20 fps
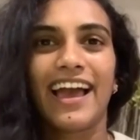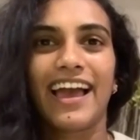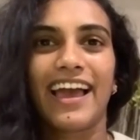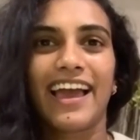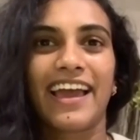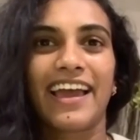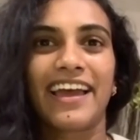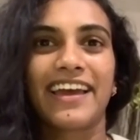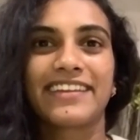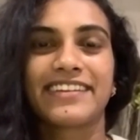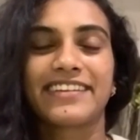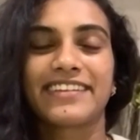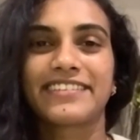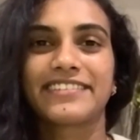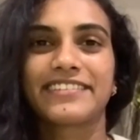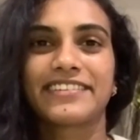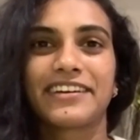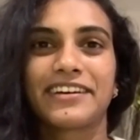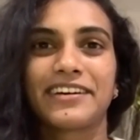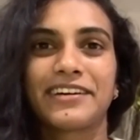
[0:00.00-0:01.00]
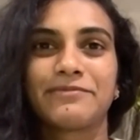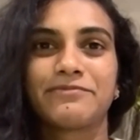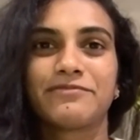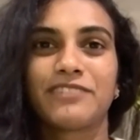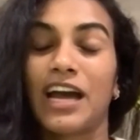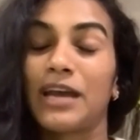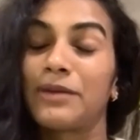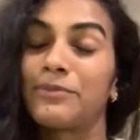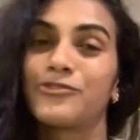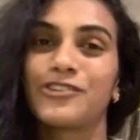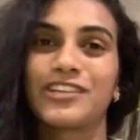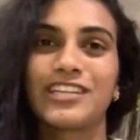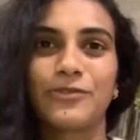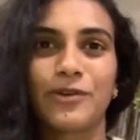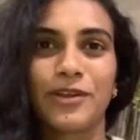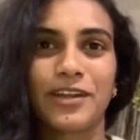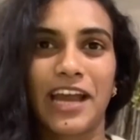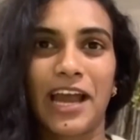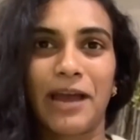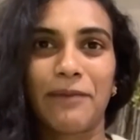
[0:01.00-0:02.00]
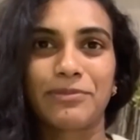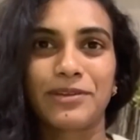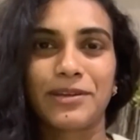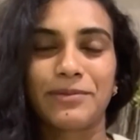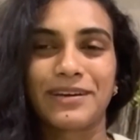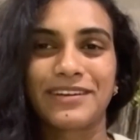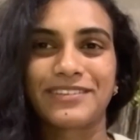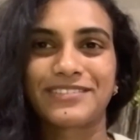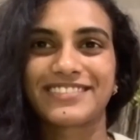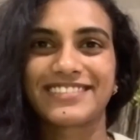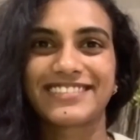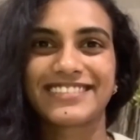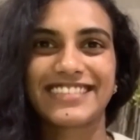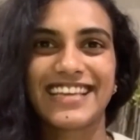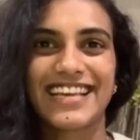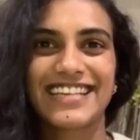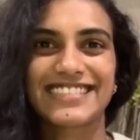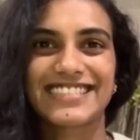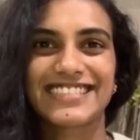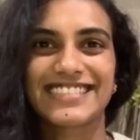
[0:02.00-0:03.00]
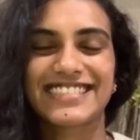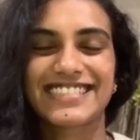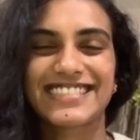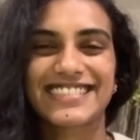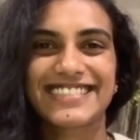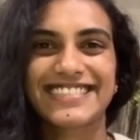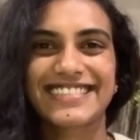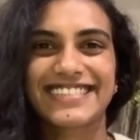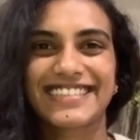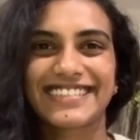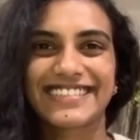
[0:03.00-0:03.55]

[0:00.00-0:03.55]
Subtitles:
and I'm really very happy about it. Yes.